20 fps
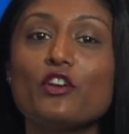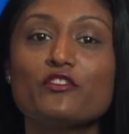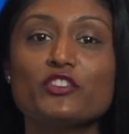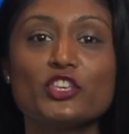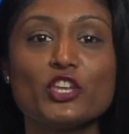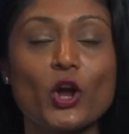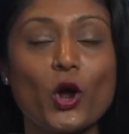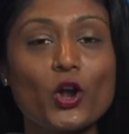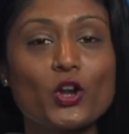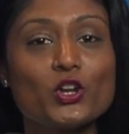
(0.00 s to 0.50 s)
of
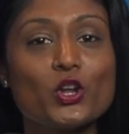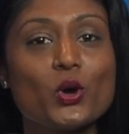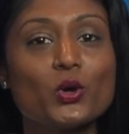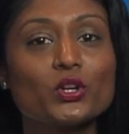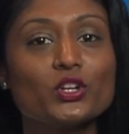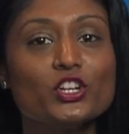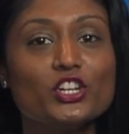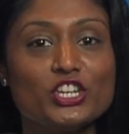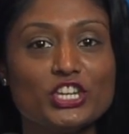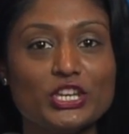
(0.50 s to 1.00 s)
your
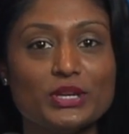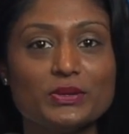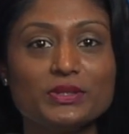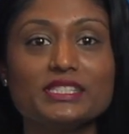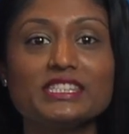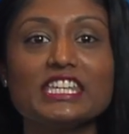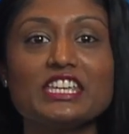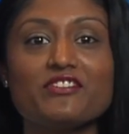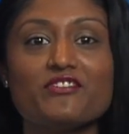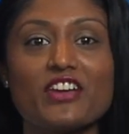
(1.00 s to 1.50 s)
local
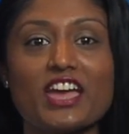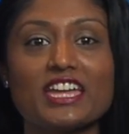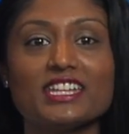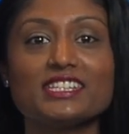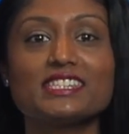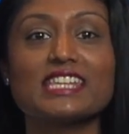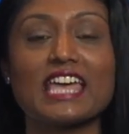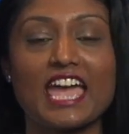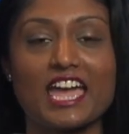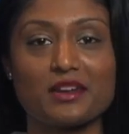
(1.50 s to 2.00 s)
news,
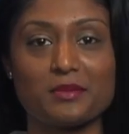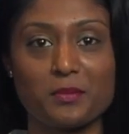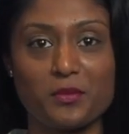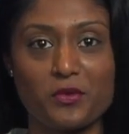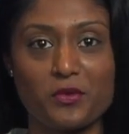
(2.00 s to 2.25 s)
events and